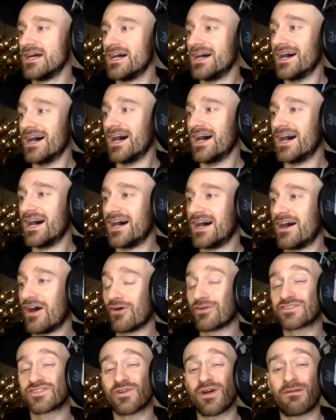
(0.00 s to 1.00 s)

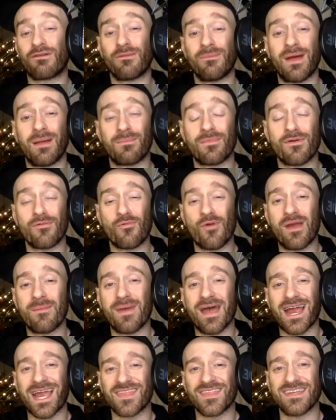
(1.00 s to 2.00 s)
Also, I remember way
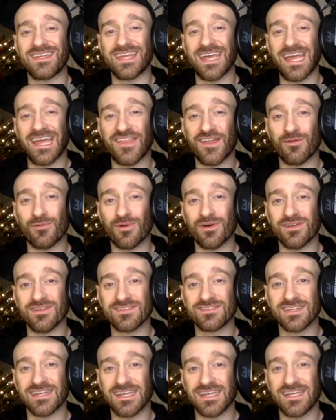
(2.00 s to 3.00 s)
back in the day, there
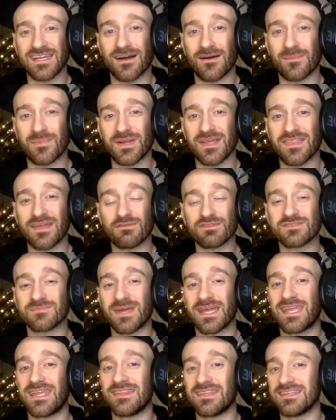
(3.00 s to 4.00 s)
was a company that was
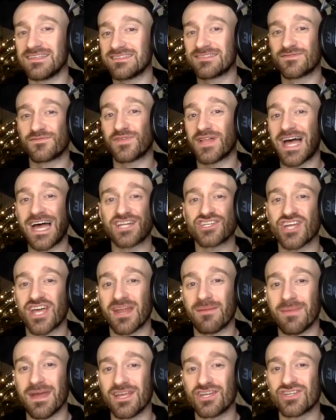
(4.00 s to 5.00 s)
making these Flash
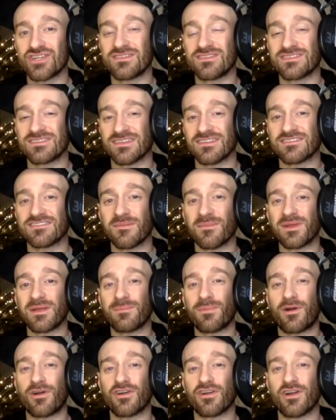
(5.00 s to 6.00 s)
animations, and somebody
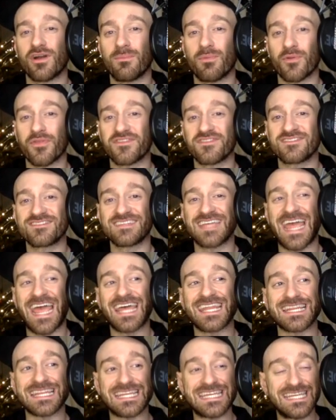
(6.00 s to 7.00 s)
partnered up with
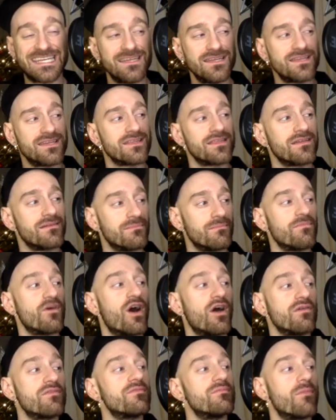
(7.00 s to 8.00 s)
Stan Lee
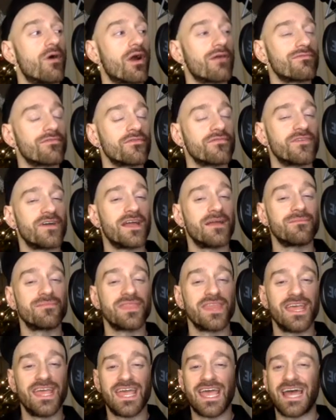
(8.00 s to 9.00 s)
of Marvel fame,
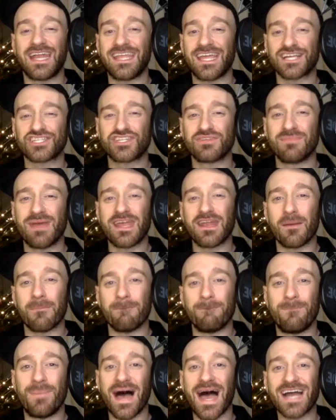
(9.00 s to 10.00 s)
and he actually made a
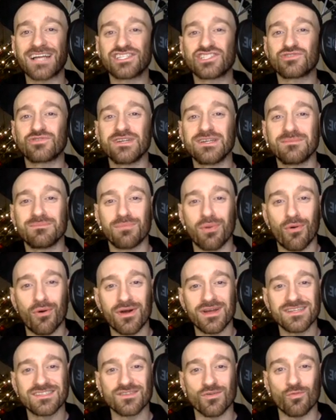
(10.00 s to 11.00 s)
Backstreet
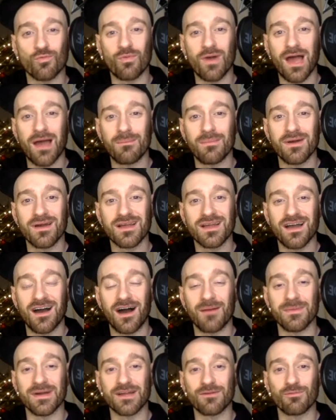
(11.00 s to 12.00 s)
Boys web
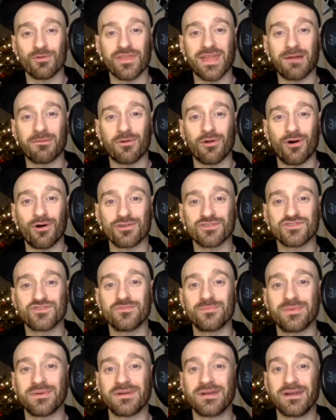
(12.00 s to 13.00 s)
comic where they were all
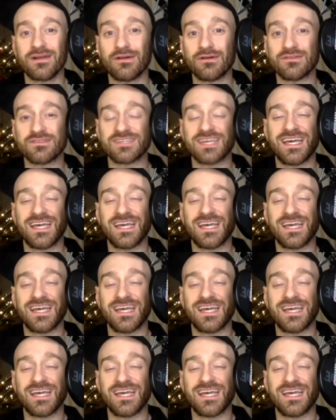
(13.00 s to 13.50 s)
superheroes.